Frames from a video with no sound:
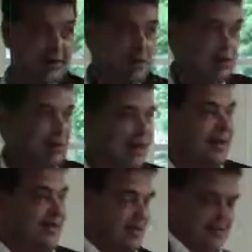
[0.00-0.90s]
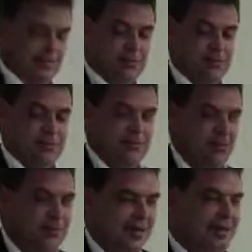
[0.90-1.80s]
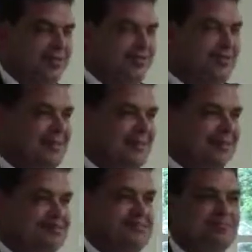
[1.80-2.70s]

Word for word: Last one tonight. Sorry. Um,